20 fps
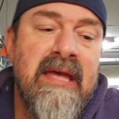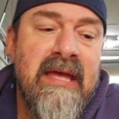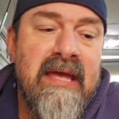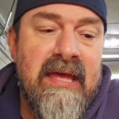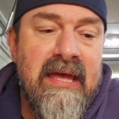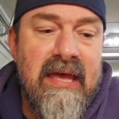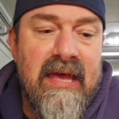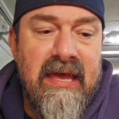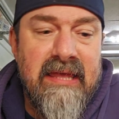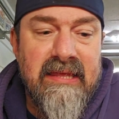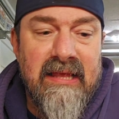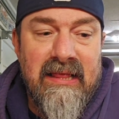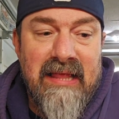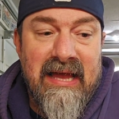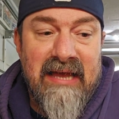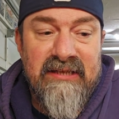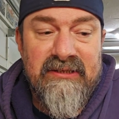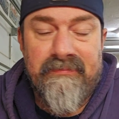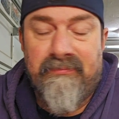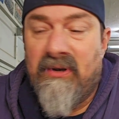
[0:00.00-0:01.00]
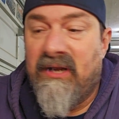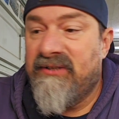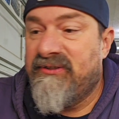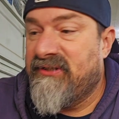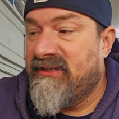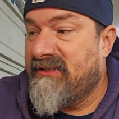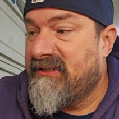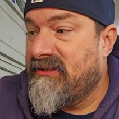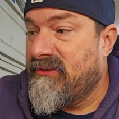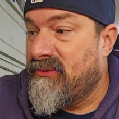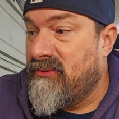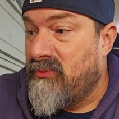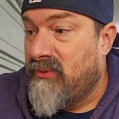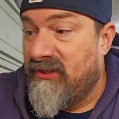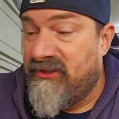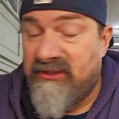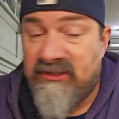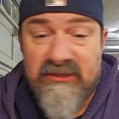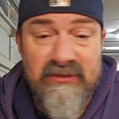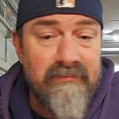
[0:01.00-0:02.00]
And the last project,
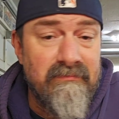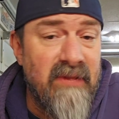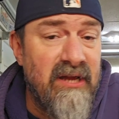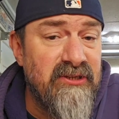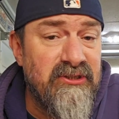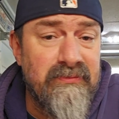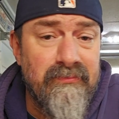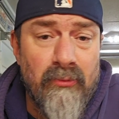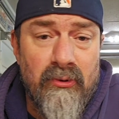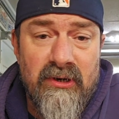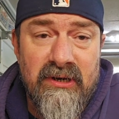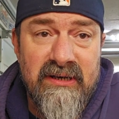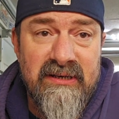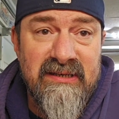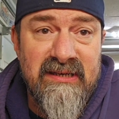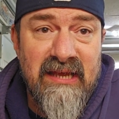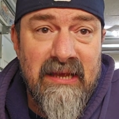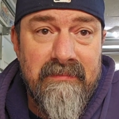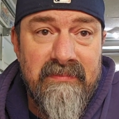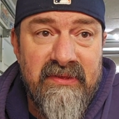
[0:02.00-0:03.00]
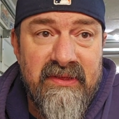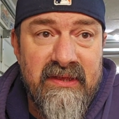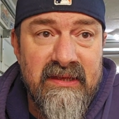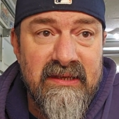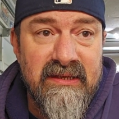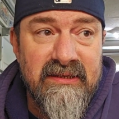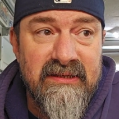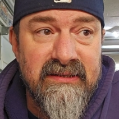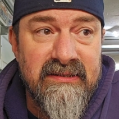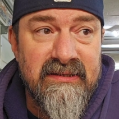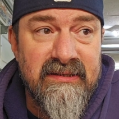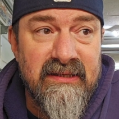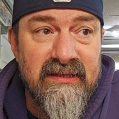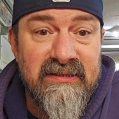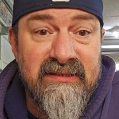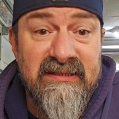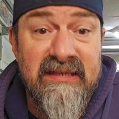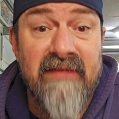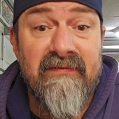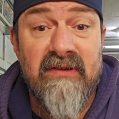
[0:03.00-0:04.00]
which is much more in depth, is the
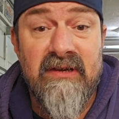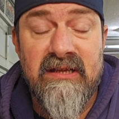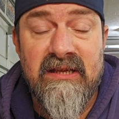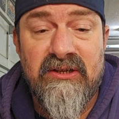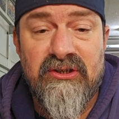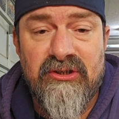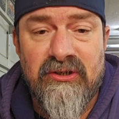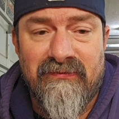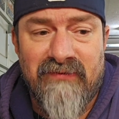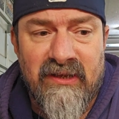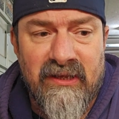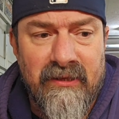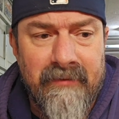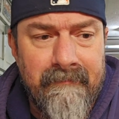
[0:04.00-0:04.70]
70 Chevelle.